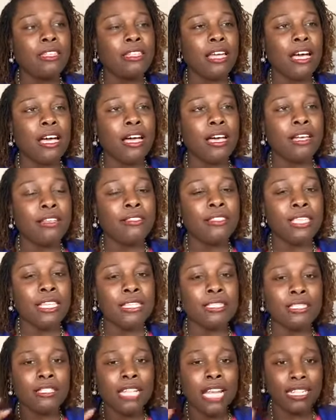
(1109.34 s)

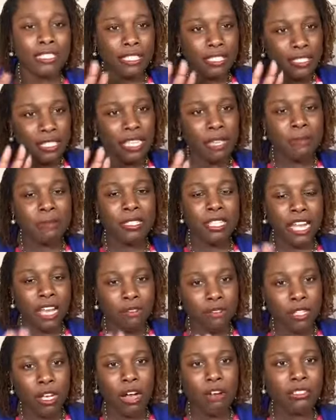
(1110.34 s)
the tips that I've
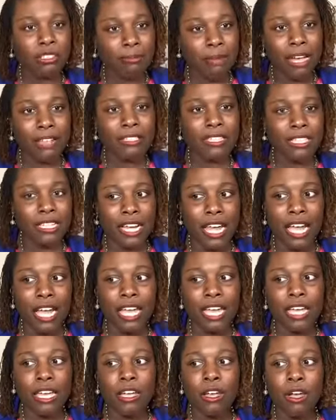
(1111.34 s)
talked about
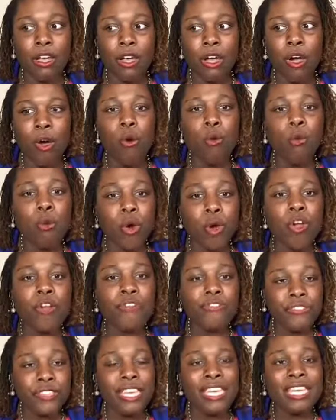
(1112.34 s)
tonight were
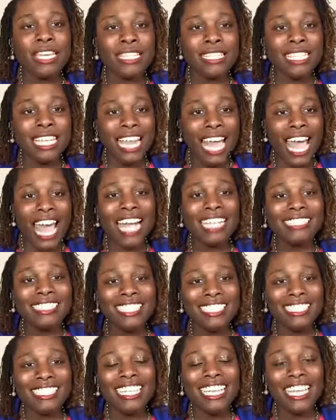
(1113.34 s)
things that actually
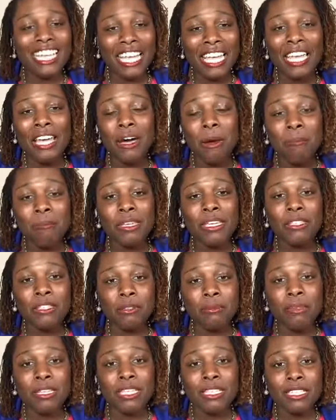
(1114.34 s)
did help me to
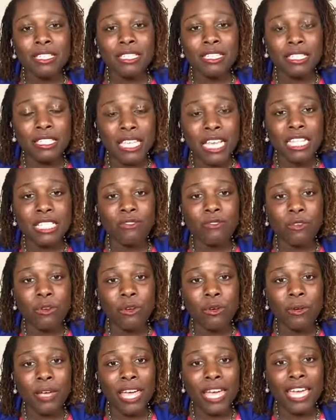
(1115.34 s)
be
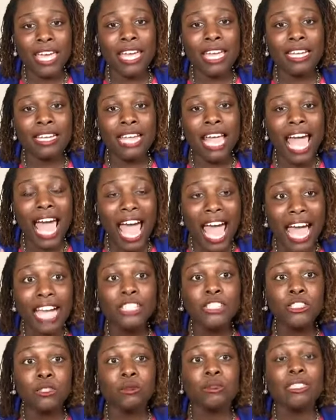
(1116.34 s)
successful and
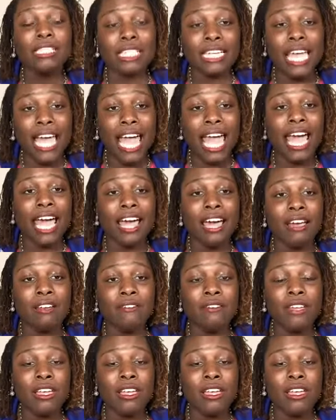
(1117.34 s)
actually have